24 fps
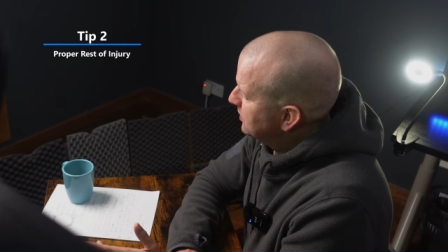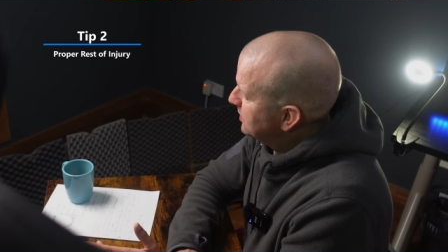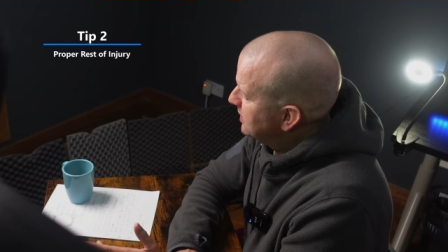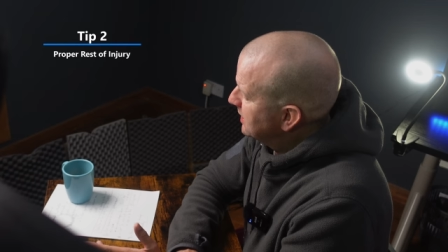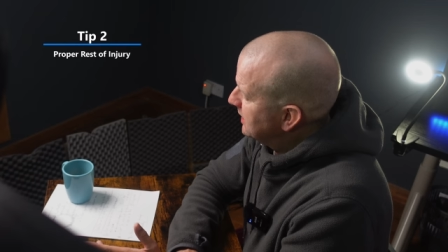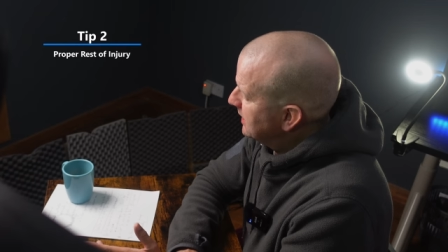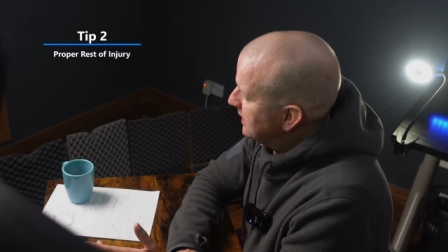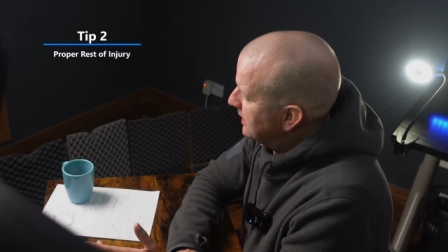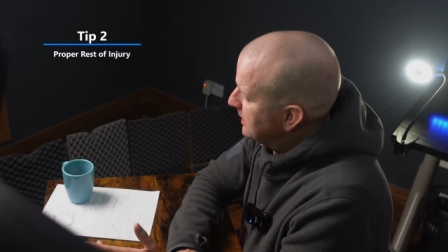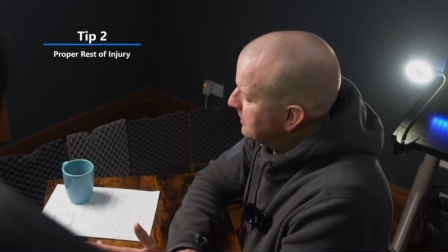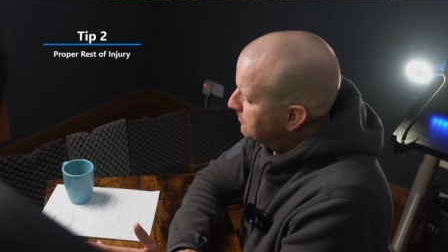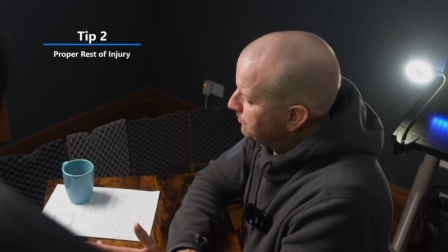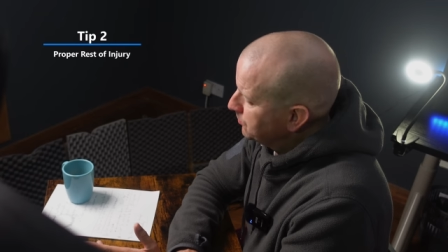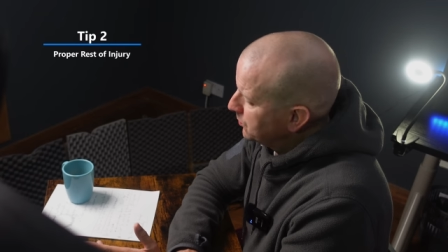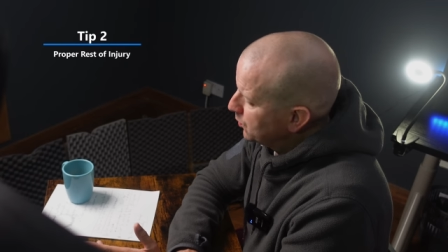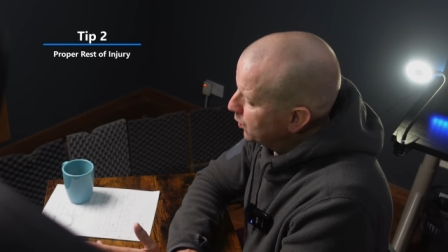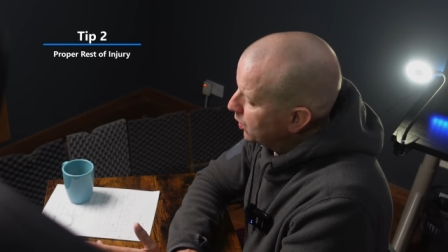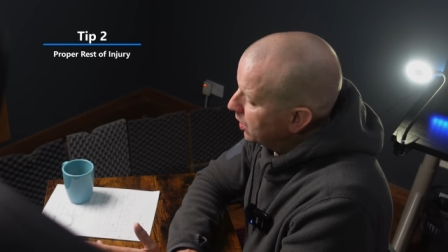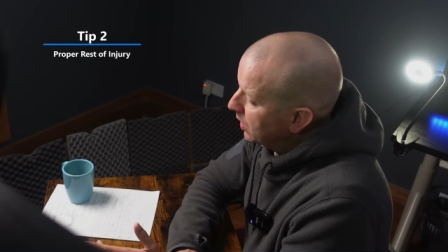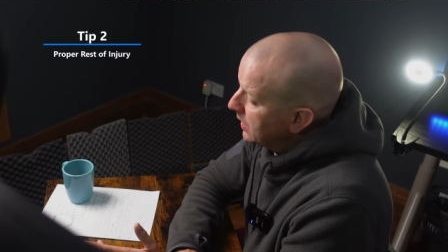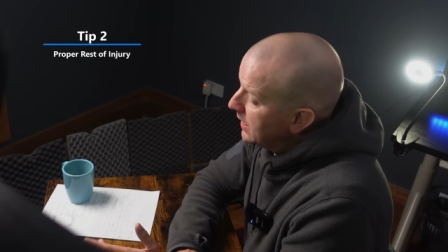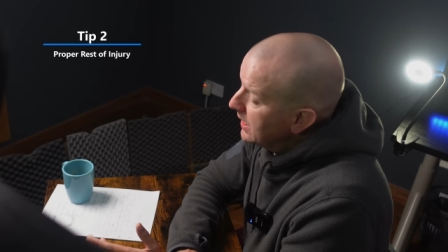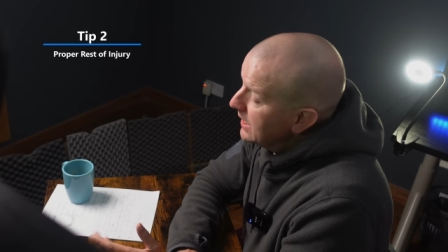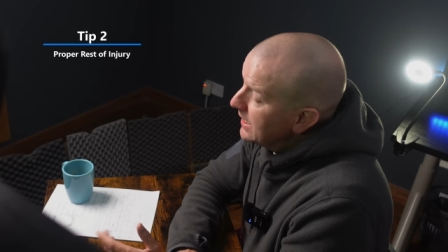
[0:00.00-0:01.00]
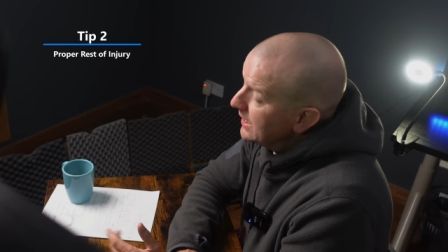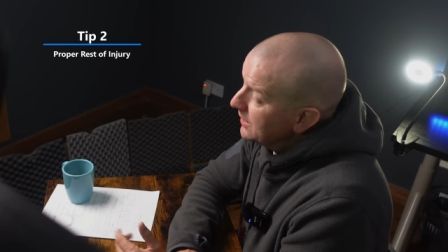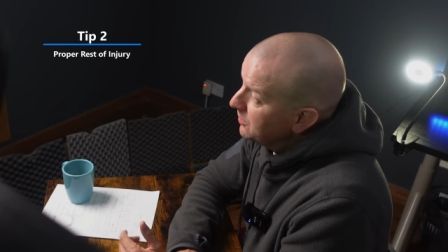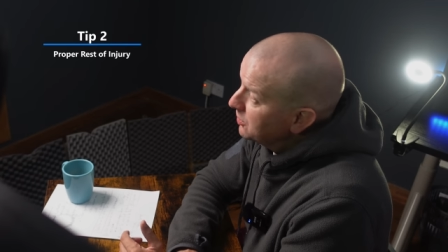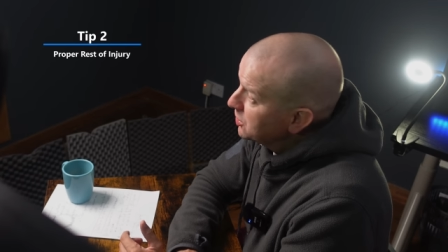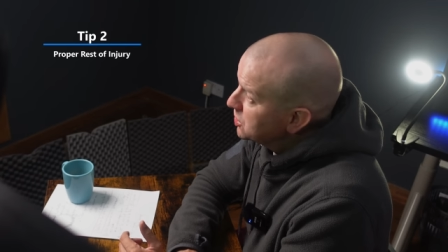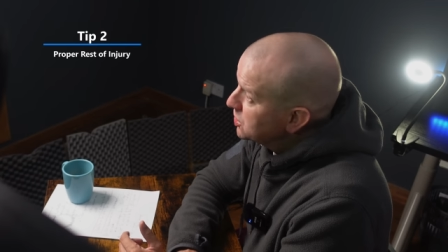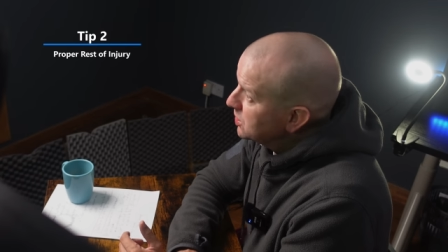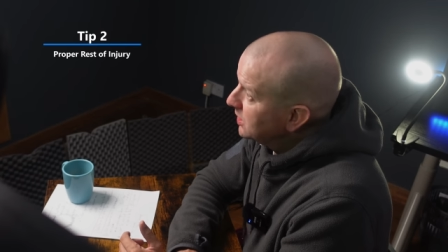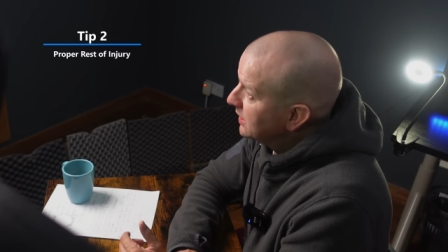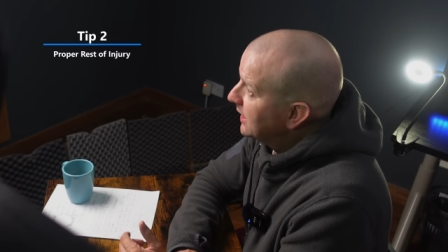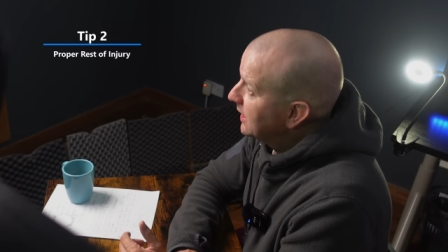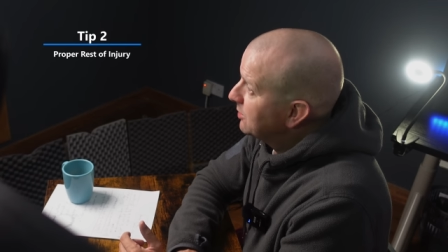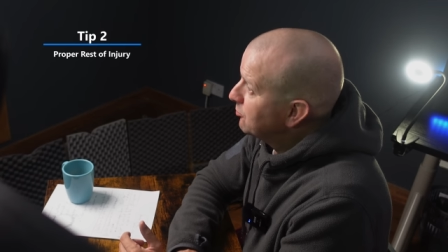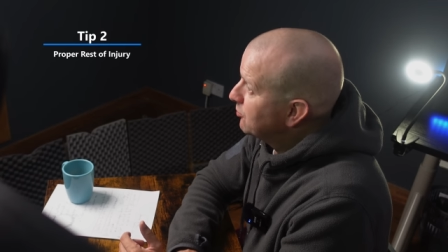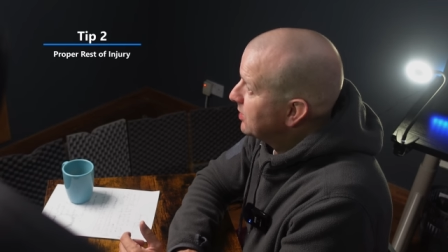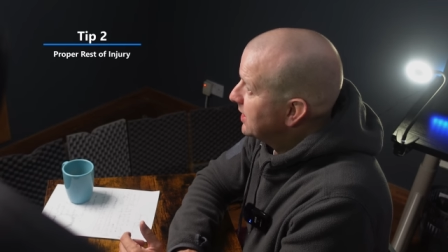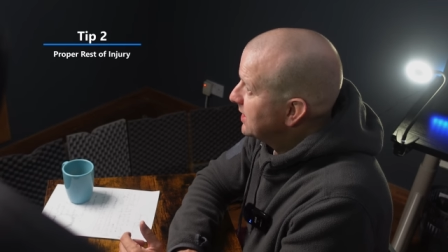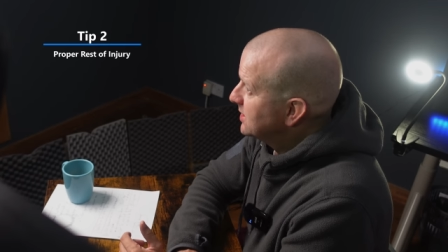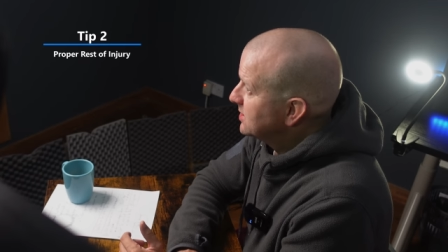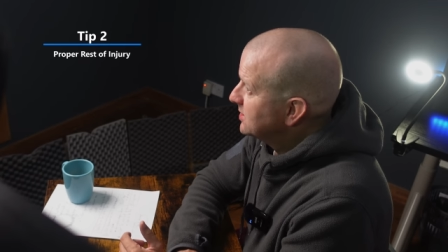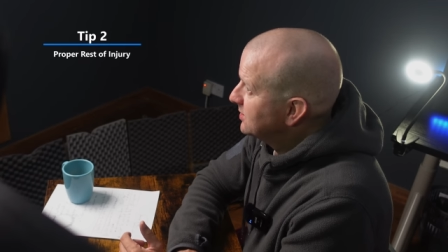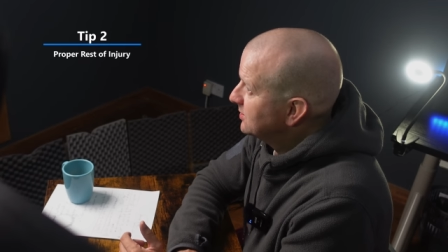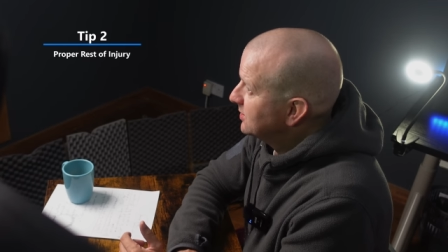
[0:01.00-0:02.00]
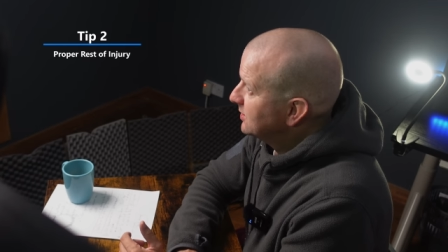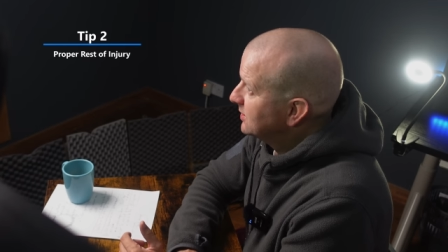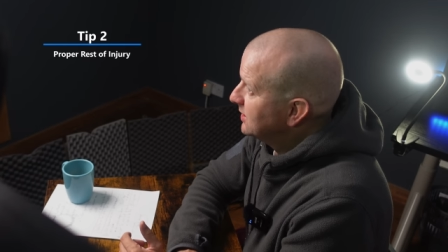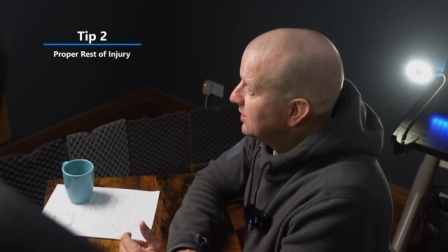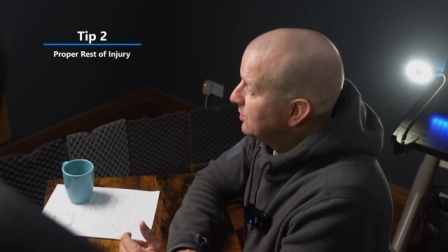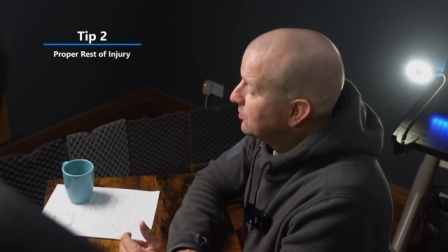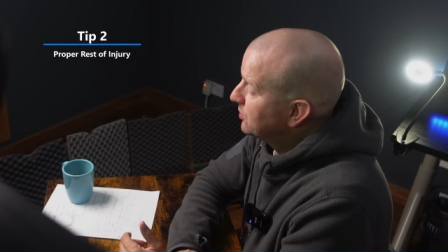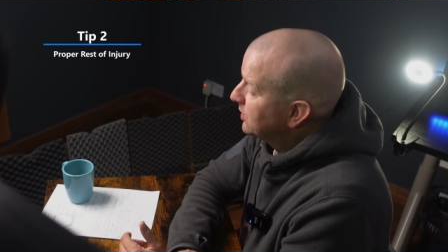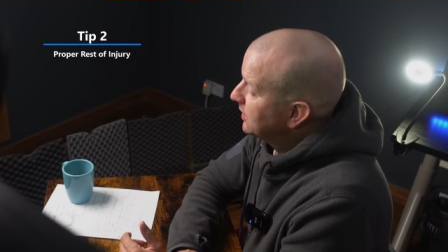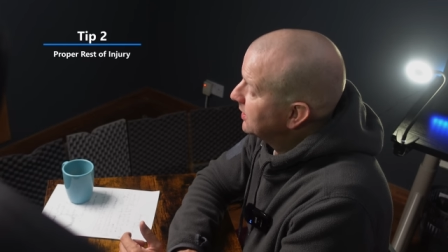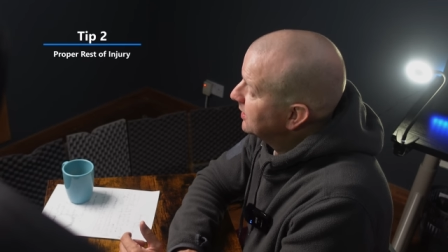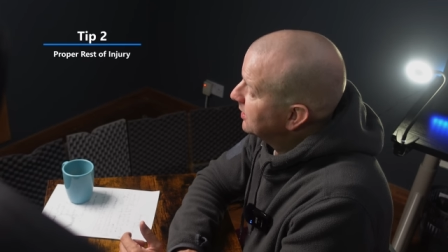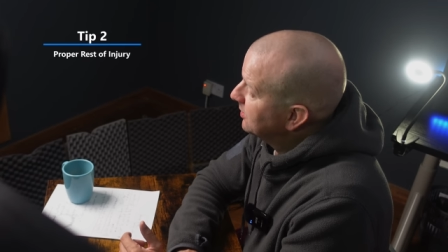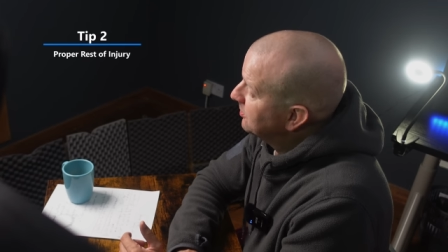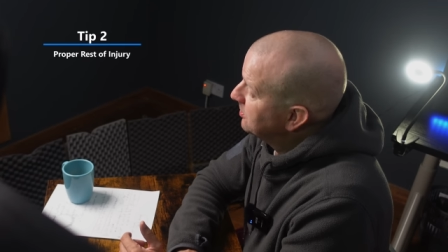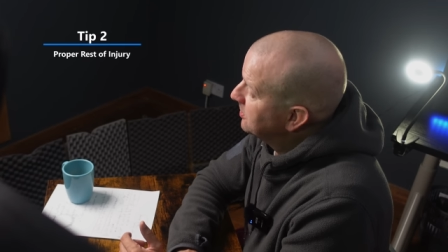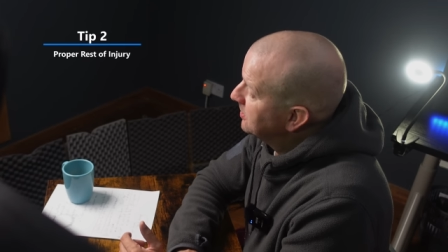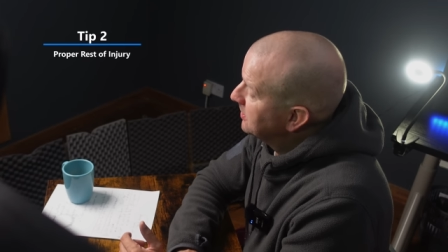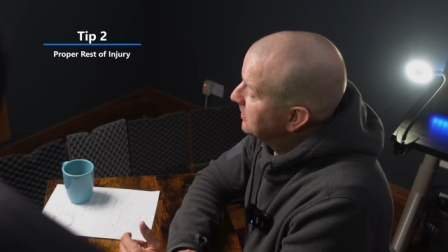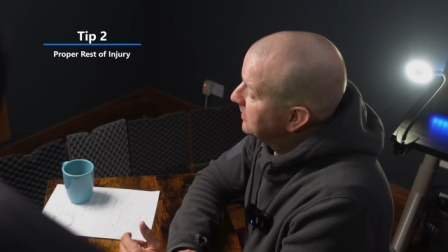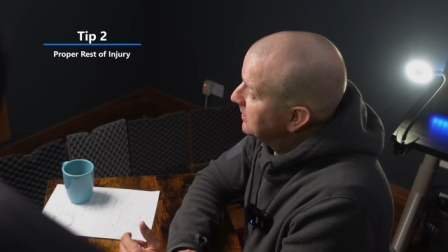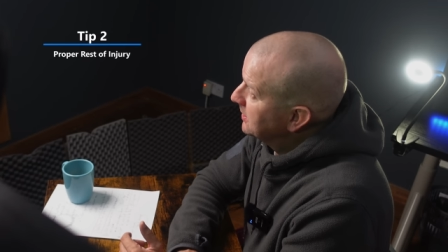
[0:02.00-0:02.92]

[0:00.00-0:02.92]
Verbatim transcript: knee. Well, initially I rested the knee thinking